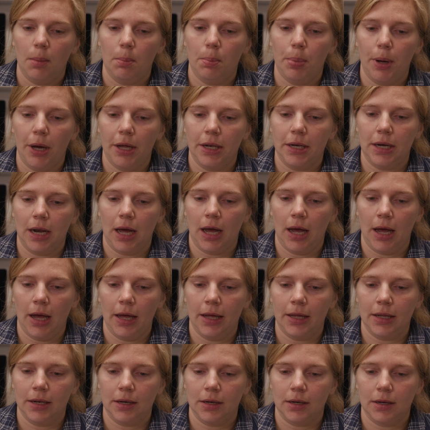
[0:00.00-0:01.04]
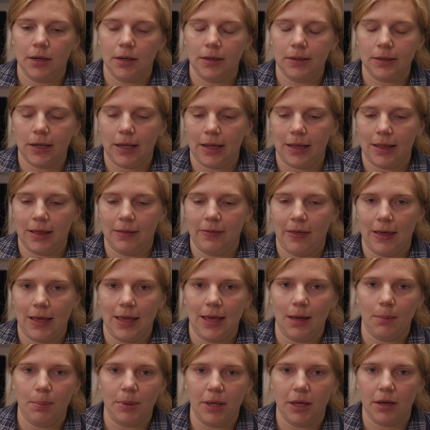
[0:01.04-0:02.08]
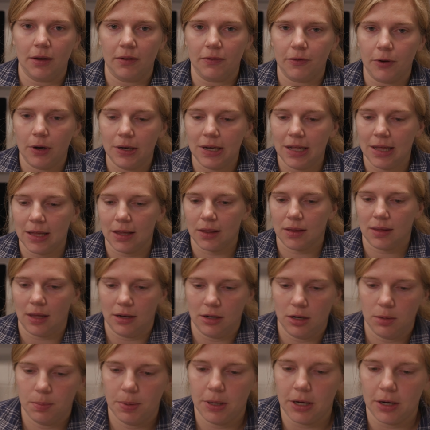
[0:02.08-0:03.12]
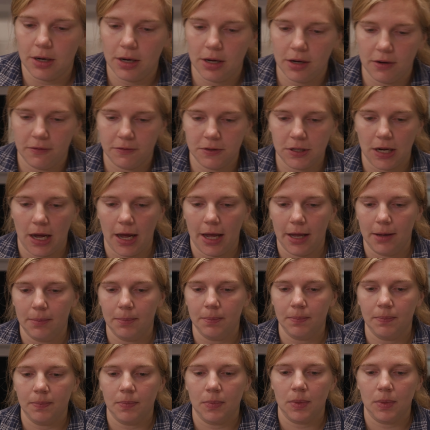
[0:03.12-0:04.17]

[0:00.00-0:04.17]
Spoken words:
but not, they can't be here for any extended period of time